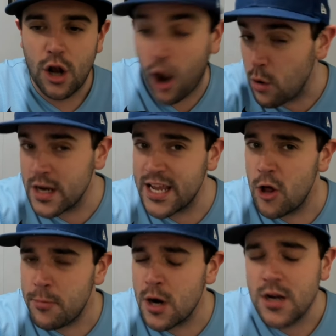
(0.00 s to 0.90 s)
Logan
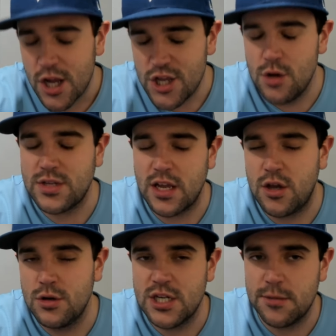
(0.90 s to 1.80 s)
Gilbert, Yusei
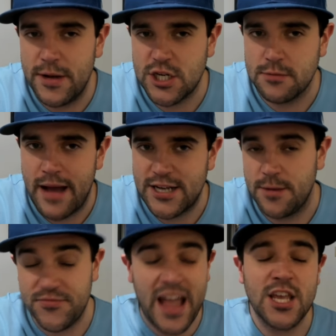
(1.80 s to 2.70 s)
Kikuchi's a pitching matchup.
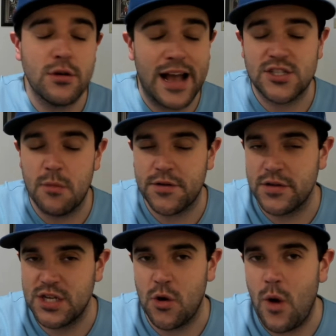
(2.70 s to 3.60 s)
Thank you guys so much for
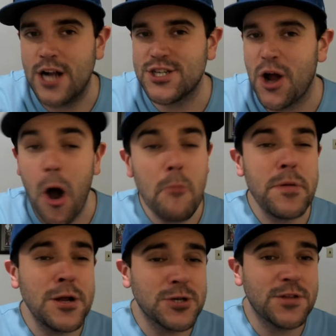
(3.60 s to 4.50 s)
listening and watching. I hope
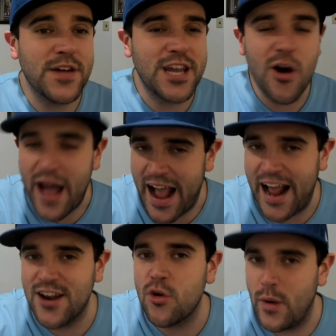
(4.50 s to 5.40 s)
you enjoyed the video
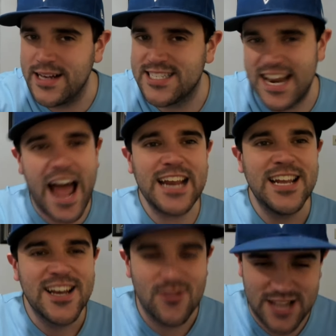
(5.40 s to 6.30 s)
and the win tonight.
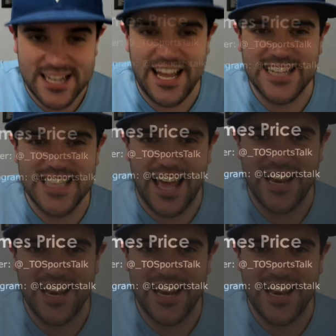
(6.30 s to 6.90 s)
We'll talk to you guys then.